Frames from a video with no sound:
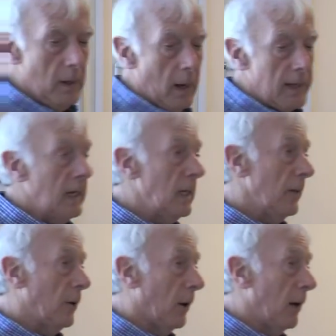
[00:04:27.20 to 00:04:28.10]
A
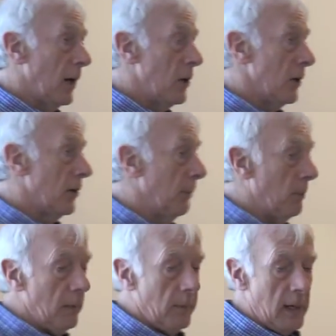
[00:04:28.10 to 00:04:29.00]
negative correlation
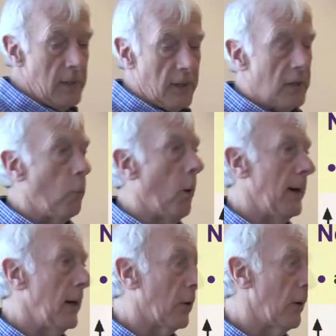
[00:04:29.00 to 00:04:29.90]
simply means as
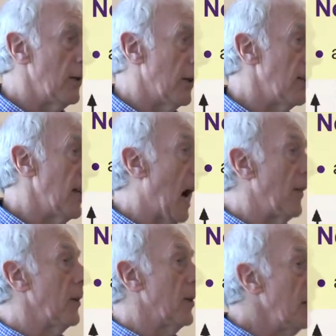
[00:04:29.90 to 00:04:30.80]
one increases, the
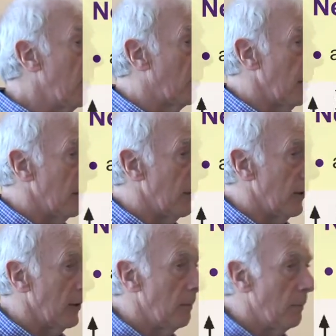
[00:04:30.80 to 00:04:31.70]
other
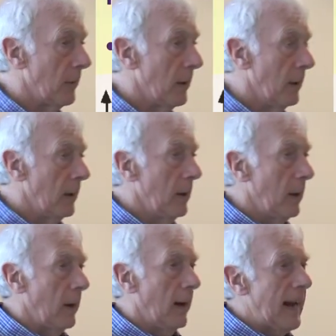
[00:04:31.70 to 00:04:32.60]
decreases.
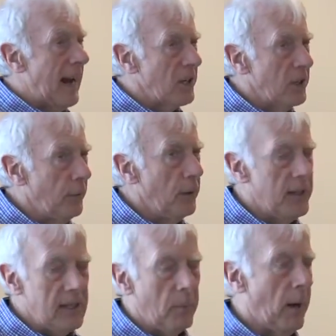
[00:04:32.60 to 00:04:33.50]
And actually, if you
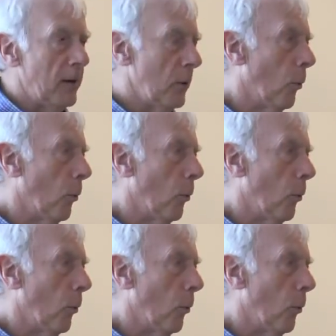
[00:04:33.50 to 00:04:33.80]
think about it,